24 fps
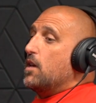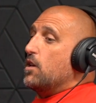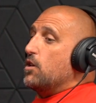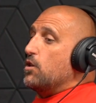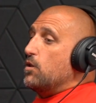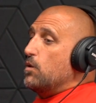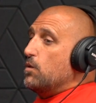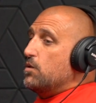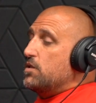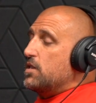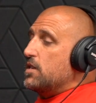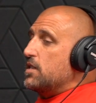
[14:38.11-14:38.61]

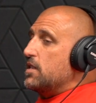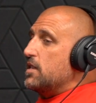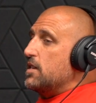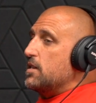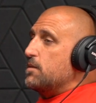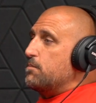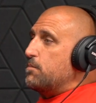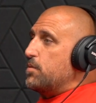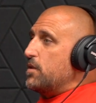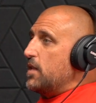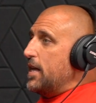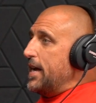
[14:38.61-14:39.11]
using these
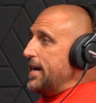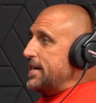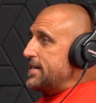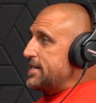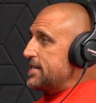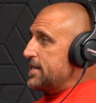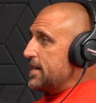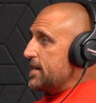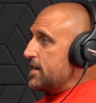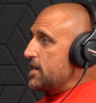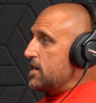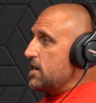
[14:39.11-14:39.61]

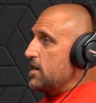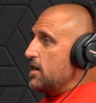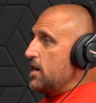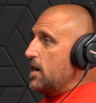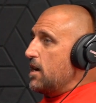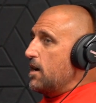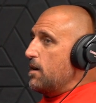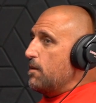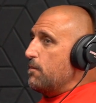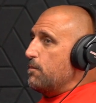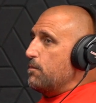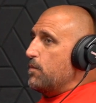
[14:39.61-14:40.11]
plastic
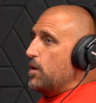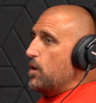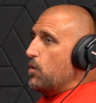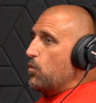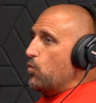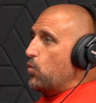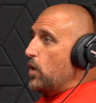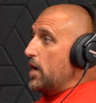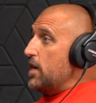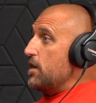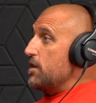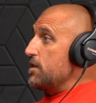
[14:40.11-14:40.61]

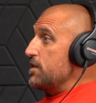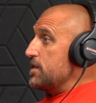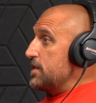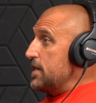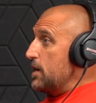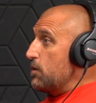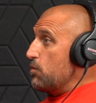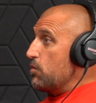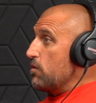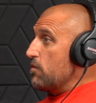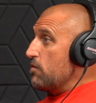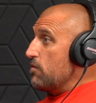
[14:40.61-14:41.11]
wells
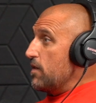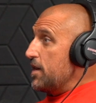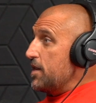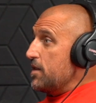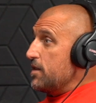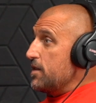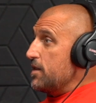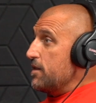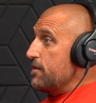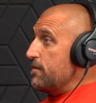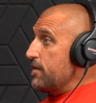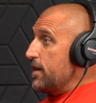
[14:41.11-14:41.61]
that were
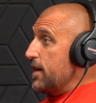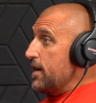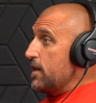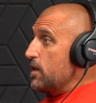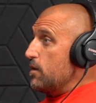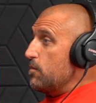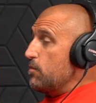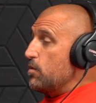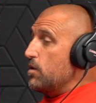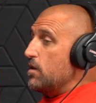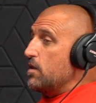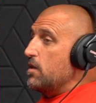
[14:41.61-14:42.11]
readily
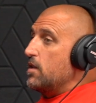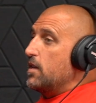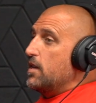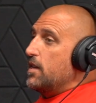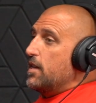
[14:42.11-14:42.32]
available,